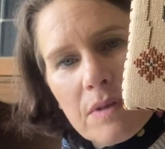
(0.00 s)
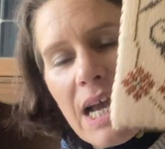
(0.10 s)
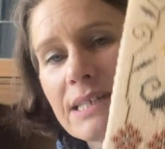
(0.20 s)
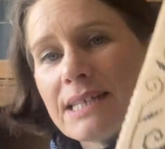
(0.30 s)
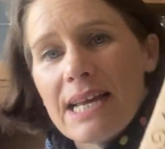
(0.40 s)

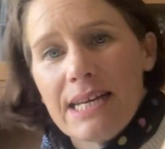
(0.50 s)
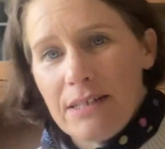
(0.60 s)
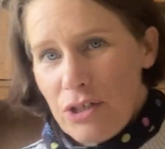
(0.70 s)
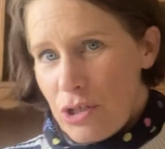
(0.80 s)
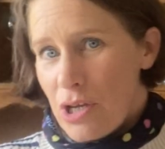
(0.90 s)
And
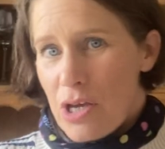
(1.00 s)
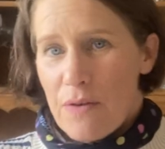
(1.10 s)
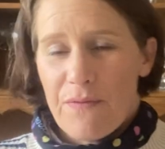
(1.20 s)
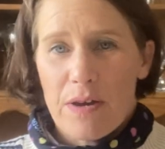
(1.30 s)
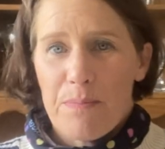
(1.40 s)
again, you know,
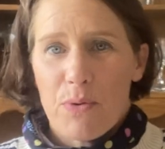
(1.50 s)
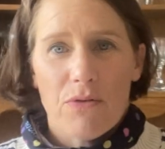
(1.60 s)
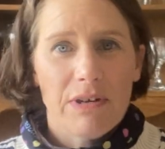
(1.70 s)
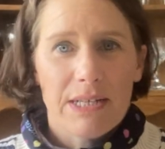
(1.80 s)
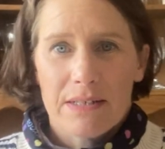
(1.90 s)
very
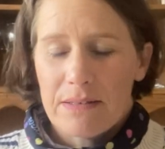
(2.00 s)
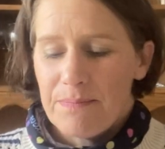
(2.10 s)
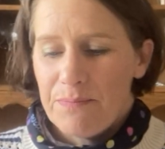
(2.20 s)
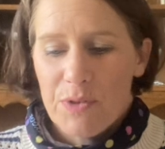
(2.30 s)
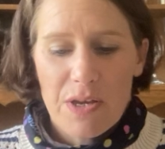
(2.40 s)
boring,
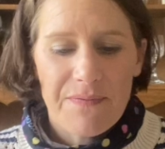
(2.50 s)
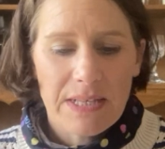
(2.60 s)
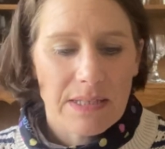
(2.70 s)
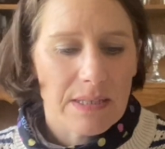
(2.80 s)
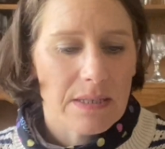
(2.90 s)
no
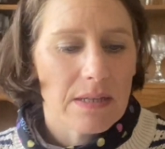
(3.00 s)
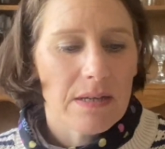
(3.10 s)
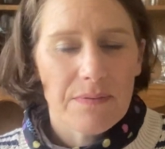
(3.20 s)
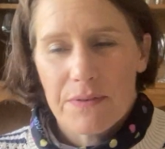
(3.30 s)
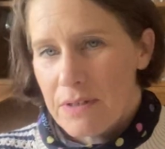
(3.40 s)
fancy
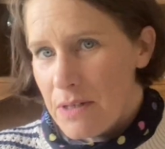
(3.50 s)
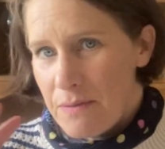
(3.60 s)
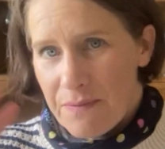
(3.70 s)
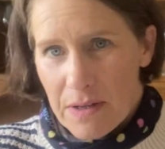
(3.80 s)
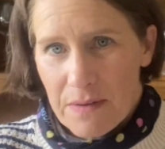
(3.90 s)
stuff, no
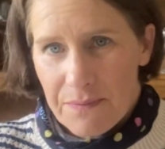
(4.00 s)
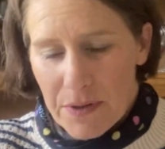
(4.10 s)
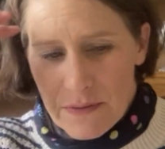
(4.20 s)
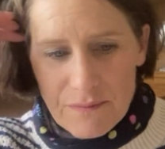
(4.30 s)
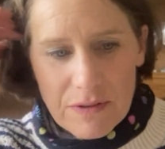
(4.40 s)
fluff,
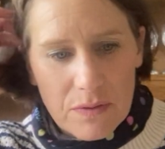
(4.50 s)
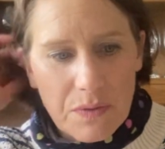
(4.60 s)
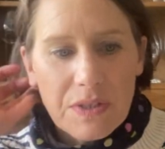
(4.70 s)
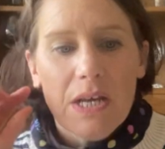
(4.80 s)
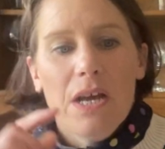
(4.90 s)
no frills.